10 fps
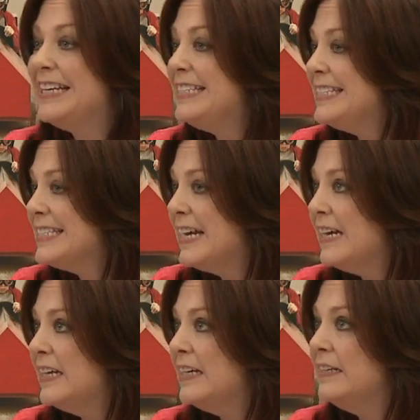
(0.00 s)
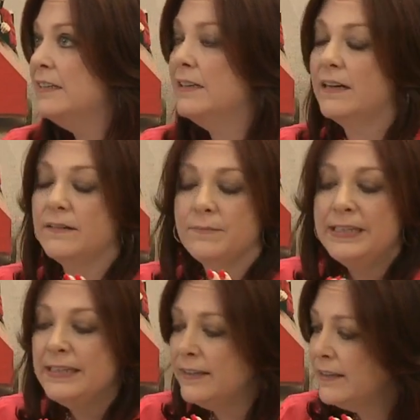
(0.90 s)
InDesign, uh,
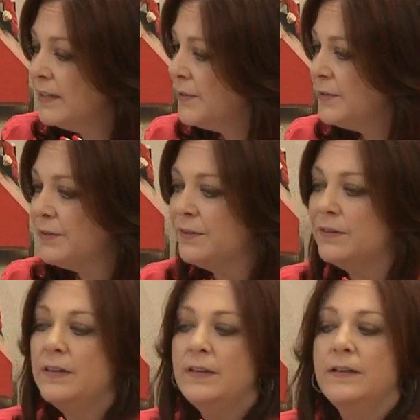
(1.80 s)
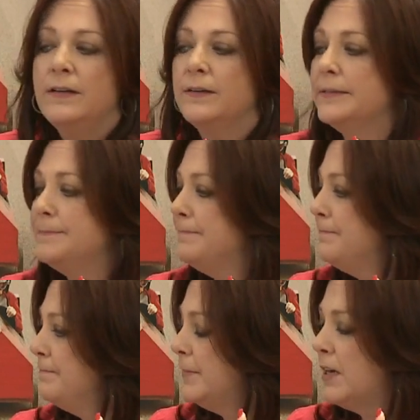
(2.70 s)
Media Encoder, uh,
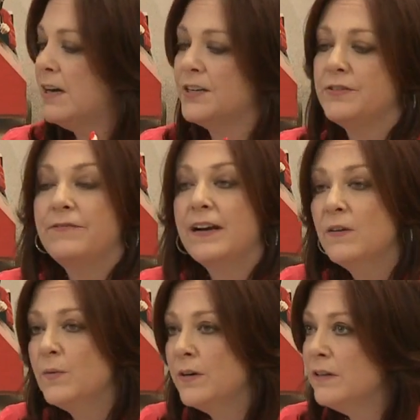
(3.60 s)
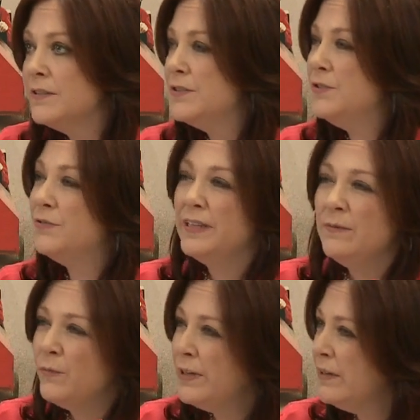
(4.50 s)
gosh, Fireworks,
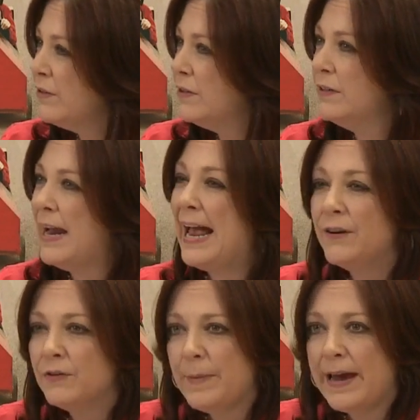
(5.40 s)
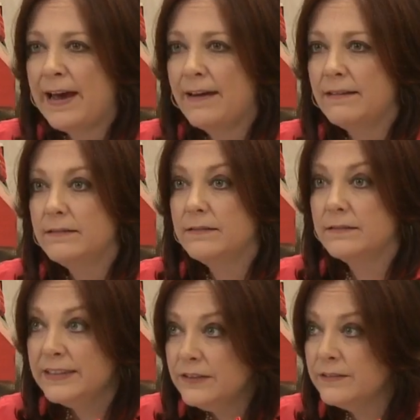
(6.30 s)
Dreamweaver, Acrobat,
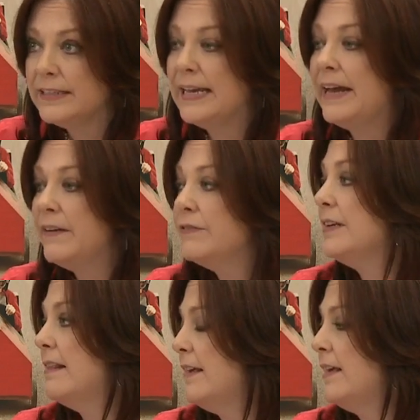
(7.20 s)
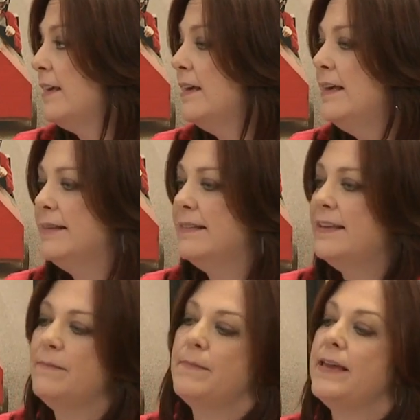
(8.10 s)
literally everything that
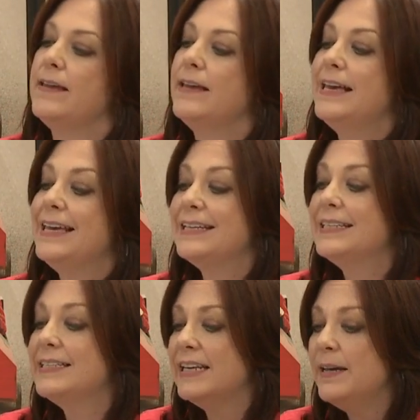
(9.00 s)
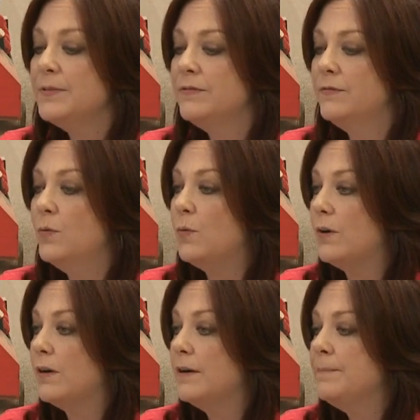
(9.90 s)
they make except
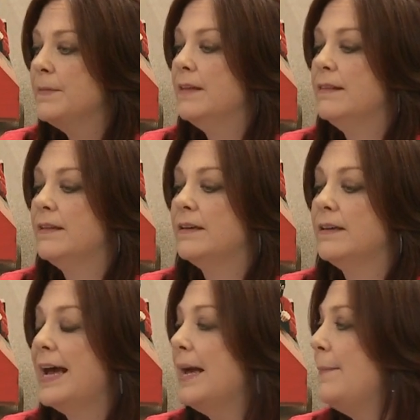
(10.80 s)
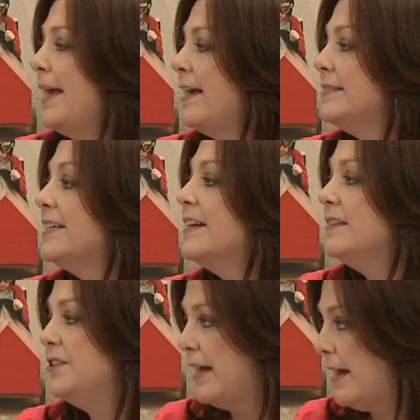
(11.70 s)
for the iPad
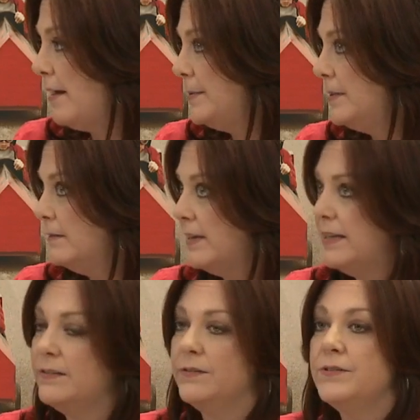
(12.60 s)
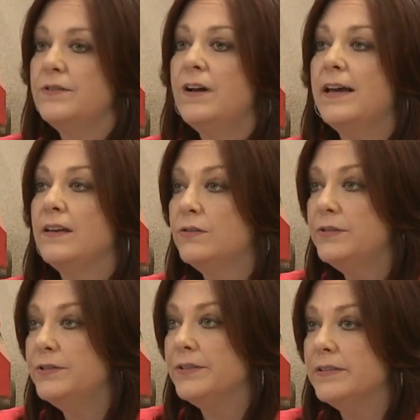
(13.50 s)
touch apps okay so those are not
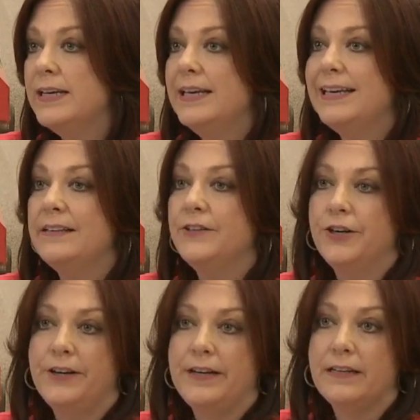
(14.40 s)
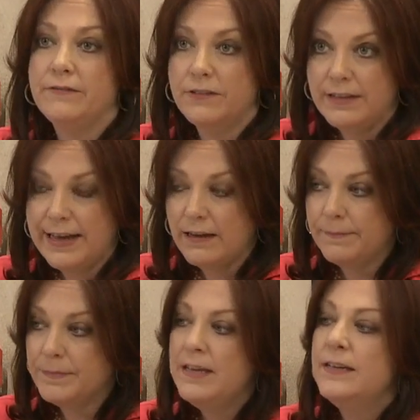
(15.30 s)
included in the creative cloud
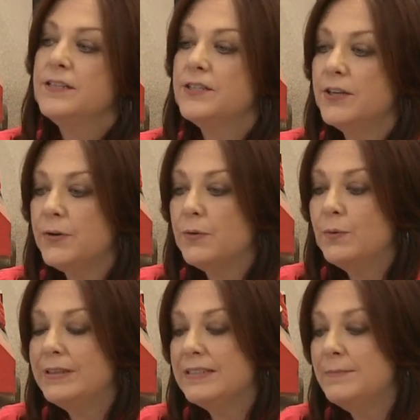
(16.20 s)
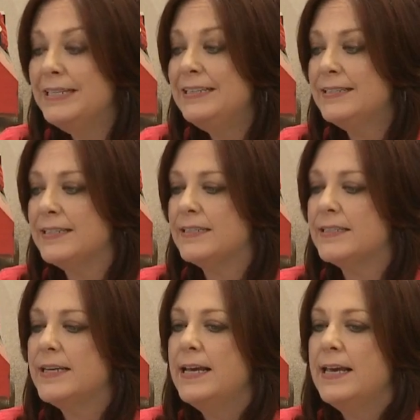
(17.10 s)
so what this means
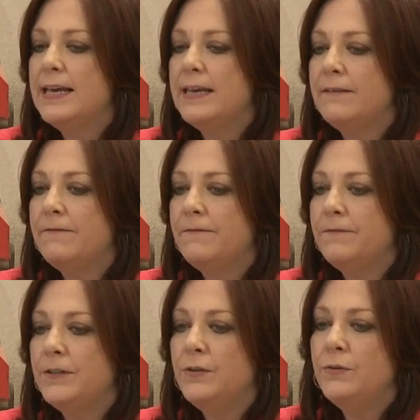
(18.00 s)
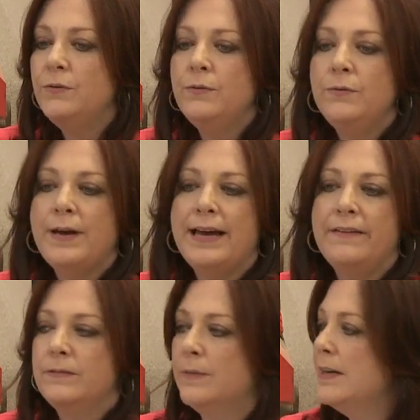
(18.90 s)
is if you
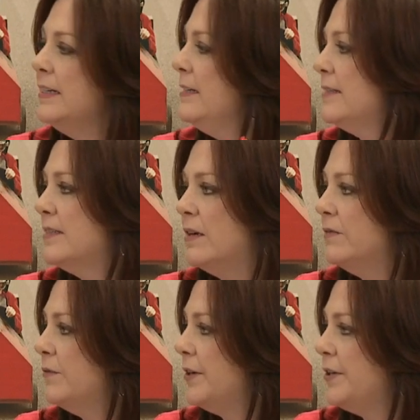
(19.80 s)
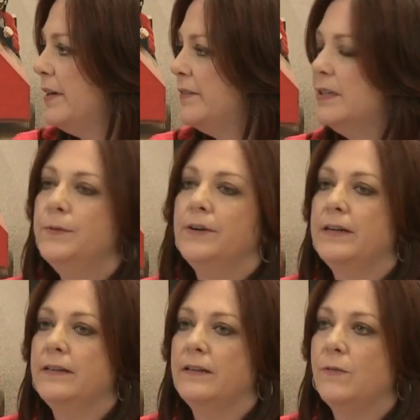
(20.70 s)
haven't bought any of this software you haven't
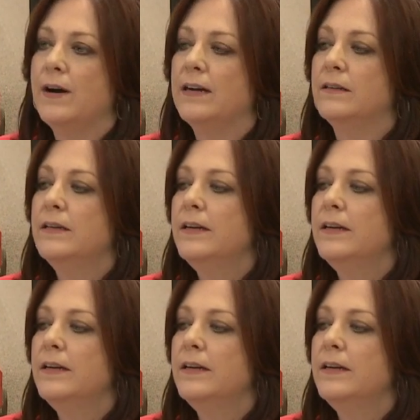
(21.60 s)
upgraded in a while